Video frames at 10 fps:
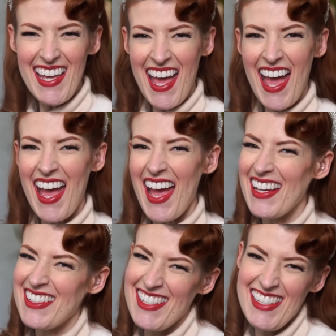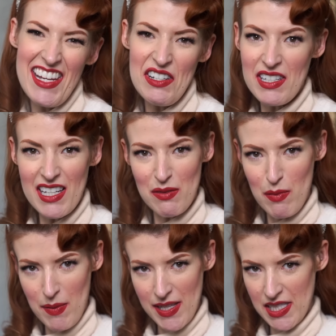actually, don't touch
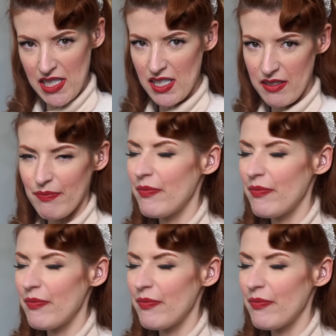me, peasant.